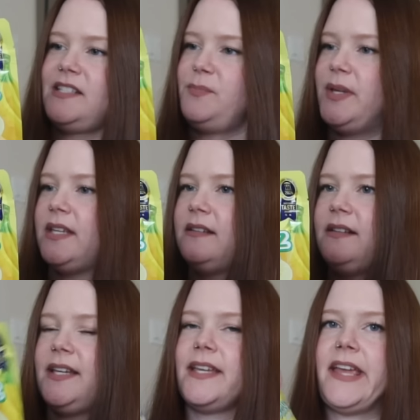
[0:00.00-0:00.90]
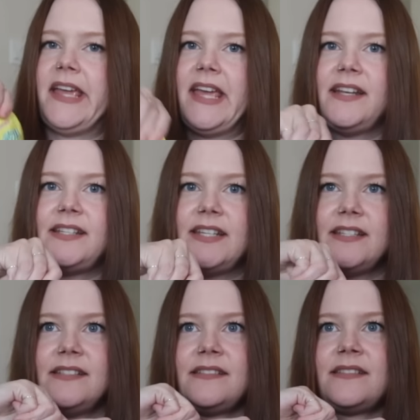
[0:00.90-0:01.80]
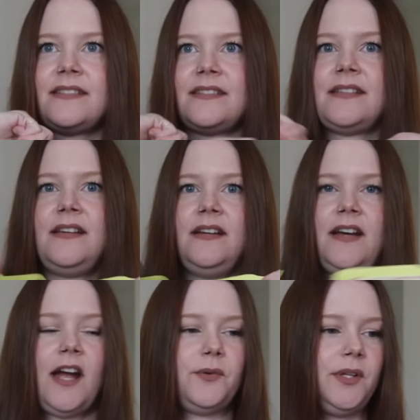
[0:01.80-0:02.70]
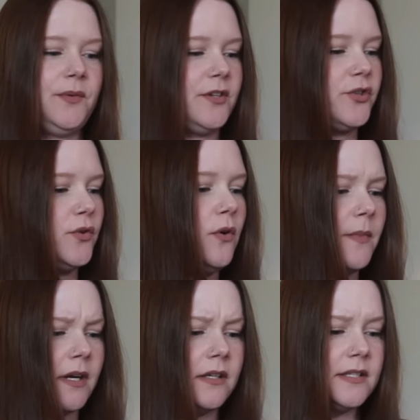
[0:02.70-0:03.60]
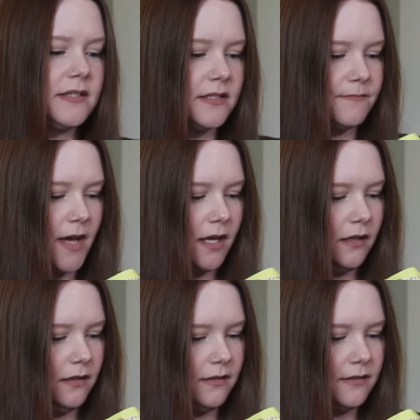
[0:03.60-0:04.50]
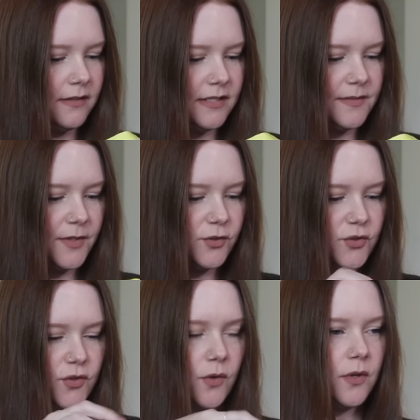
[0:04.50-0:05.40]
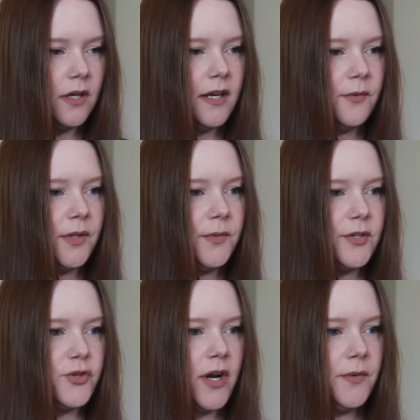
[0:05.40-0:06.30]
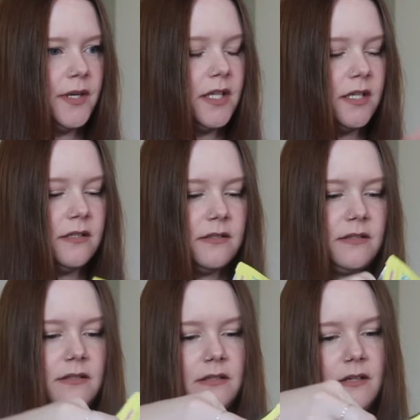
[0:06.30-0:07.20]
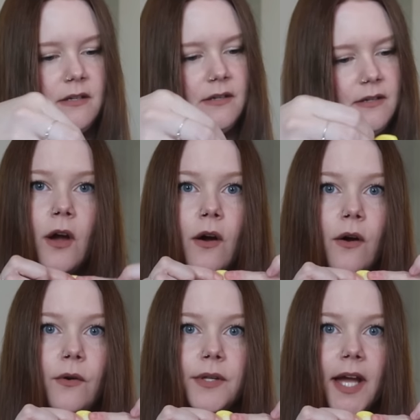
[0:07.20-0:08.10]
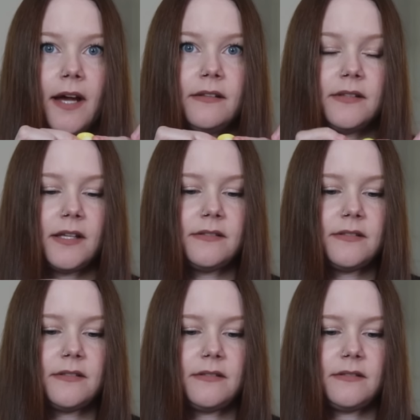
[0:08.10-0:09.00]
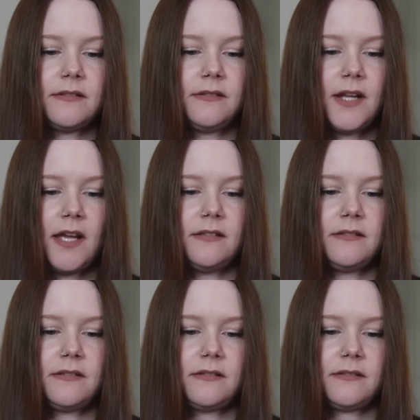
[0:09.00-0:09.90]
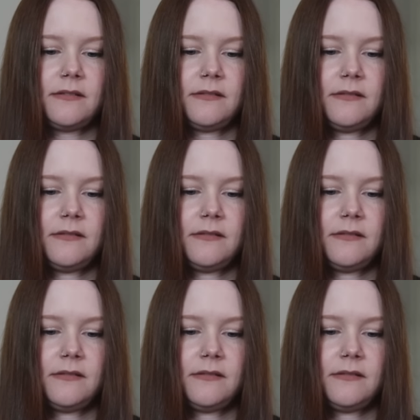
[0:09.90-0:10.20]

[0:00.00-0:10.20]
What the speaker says: These peeling candies. I really want to try, oh my god, the smell. These smell so good. I really want to try one of these. Oh yeah, that's nice.